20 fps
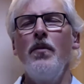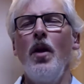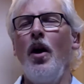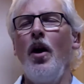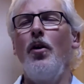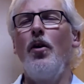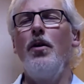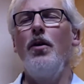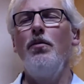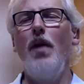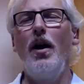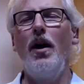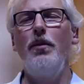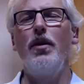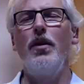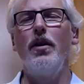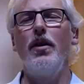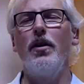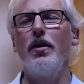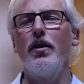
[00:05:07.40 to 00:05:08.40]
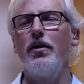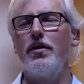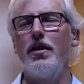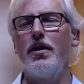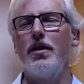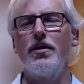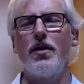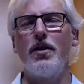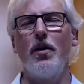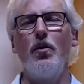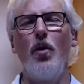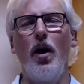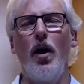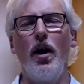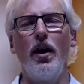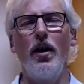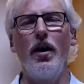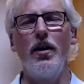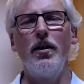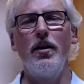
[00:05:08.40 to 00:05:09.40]
Or it might be that in some
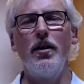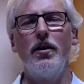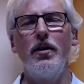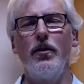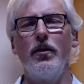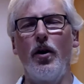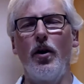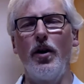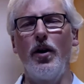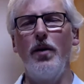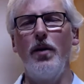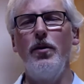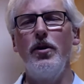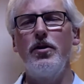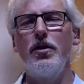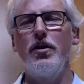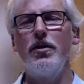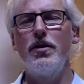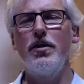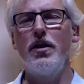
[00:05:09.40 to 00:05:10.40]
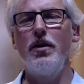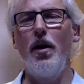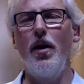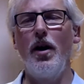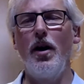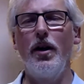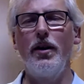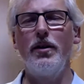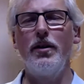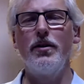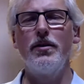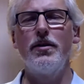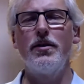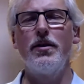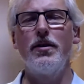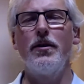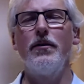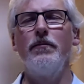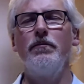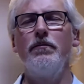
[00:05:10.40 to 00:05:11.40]
way you've got images in your mind
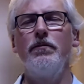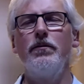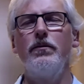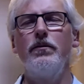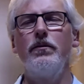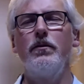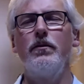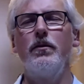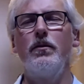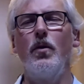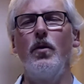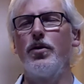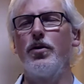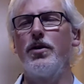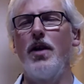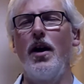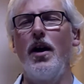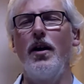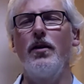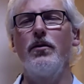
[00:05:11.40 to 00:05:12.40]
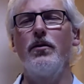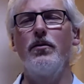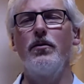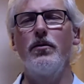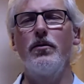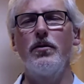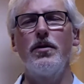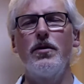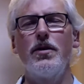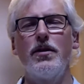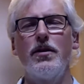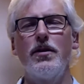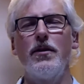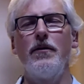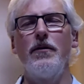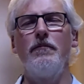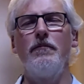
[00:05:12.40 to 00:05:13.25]
or sounds,